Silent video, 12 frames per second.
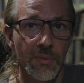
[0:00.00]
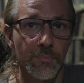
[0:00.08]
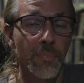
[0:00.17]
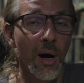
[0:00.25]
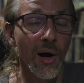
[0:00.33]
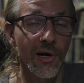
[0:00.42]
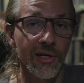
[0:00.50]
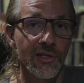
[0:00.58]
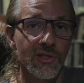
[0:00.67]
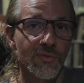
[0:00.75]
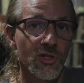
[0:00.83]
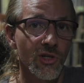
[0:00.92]

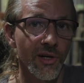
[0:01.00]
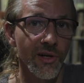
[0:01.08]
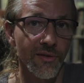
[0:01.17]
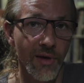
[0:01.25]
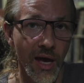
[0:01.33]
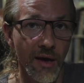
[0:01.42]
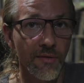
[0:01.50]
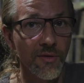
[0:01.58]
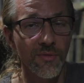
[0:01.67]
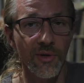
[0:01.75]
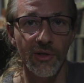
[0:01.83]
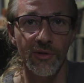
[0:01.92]
parts which are
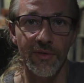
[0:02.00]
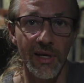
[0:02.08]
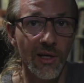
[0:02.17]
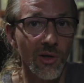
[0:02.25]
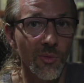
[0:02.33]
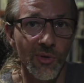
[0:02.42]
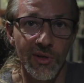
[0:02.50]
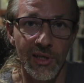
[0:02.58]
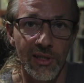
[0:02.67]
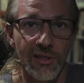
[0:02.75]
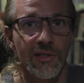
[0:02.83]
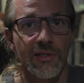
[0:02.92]
everywhere available,
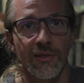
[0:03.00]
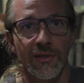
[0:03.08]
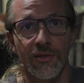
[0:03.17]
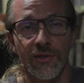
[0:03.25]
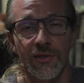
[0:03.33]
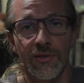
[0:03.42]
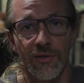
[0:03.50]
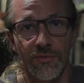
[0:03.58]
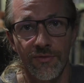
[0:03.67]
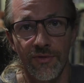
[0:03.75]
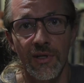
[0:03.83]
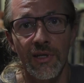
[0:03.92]
and it's, it's, it's
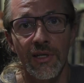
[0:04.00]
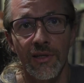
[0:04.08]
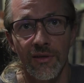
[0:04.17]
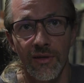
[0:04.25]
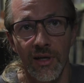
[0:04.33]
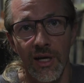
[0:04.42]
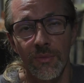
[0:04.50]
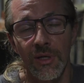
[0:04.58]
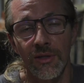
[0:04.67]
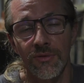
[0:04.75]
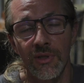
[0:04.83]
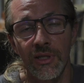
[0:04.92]
really, I mean,
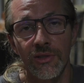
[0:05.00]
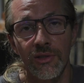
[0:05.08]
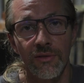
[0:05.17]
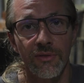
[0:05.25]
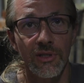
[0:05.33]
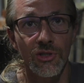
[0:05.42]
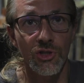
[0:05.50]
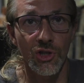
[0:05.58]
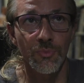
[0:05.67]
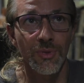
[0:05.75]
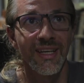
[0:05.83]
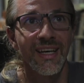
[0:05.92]
relatively
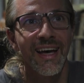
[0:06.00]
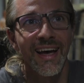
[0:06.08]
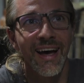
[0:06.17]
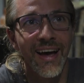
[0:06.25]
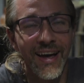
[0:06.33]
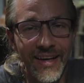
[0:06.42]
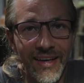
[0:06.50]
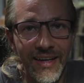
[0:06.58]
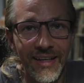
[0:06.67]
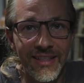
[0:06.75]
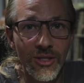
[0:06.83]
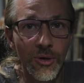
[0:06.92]
cheap.
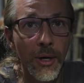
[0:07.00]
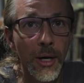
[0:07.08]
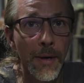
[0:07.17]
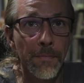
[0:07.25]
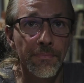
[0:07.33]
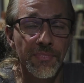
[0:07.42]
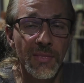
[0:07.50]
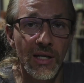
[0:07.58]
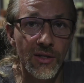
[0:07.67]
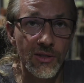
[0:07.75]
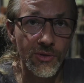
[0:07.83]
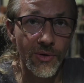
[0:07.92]
so,
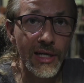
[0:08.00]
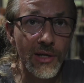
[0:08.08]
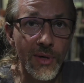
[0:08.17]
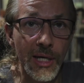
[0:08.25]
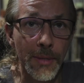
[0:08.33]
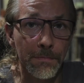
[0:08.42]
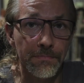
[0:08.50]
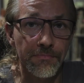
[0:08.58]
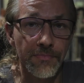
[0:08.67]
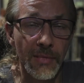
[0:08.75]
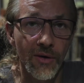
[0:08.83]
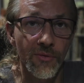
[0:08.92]
so anyway,
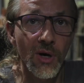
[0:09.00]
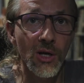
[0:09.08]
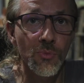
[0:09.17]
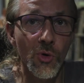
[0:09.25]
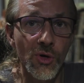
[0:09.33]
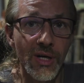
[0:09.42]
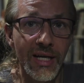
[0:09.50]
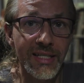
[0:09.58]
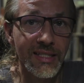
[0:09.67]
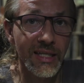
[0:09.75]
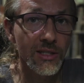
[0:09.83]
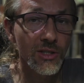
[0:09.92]
one more last
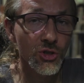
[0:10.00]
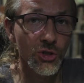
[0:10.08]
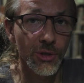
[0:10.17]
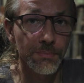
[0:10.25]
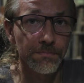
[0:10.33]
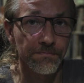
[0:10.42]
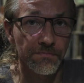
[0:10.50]
addition